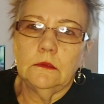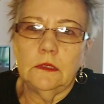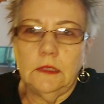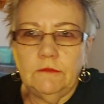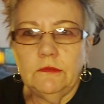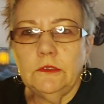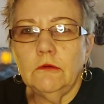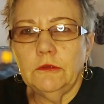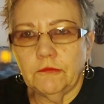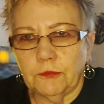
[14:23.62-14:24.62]
That even
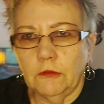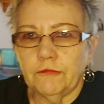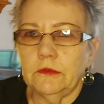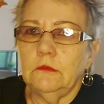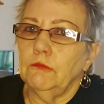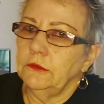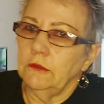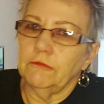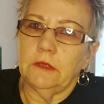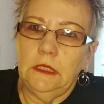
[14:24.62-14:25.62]
though this person with
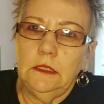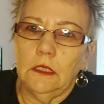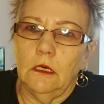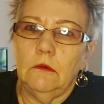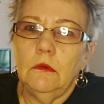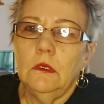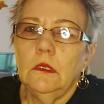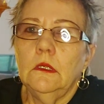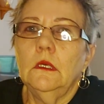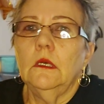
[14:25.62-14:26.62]
this ego,
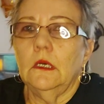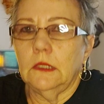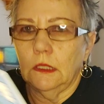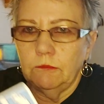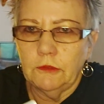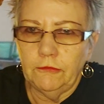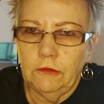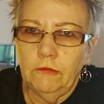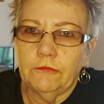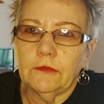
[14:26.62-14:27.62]
I come to
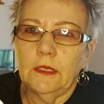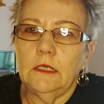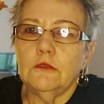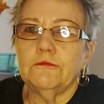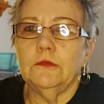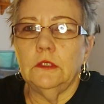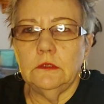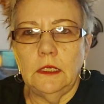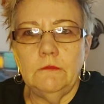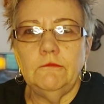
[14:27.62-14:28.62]
you, Sag, for the
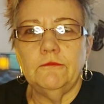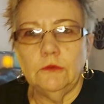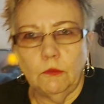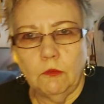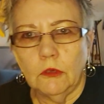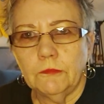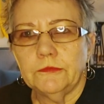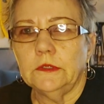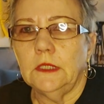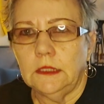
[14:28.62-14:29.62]
love and for the
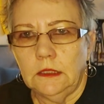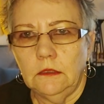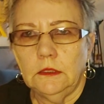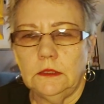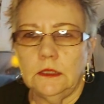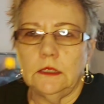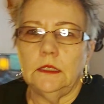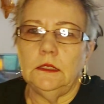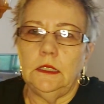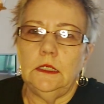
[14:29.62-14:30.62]
warmth and the healing that
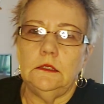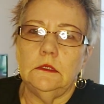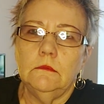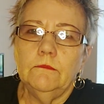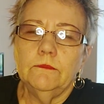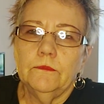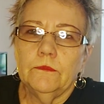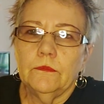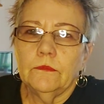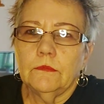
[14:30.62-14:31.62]
I need,
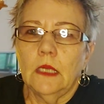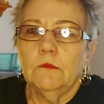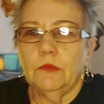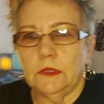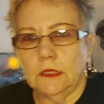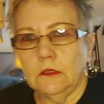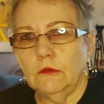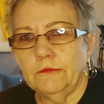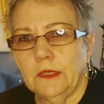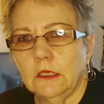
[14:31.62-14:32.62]
but I
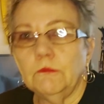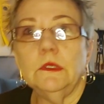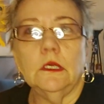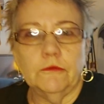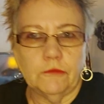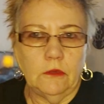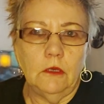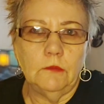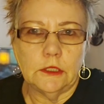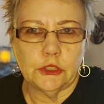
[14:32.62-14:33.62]
go there because
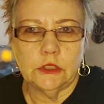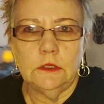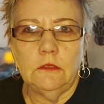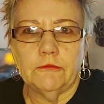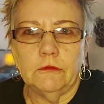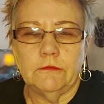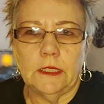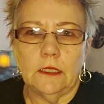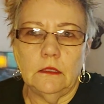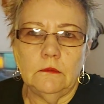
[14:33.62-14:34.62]
all my shit is over
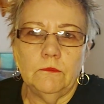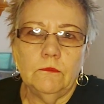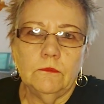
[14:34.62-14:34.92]
there.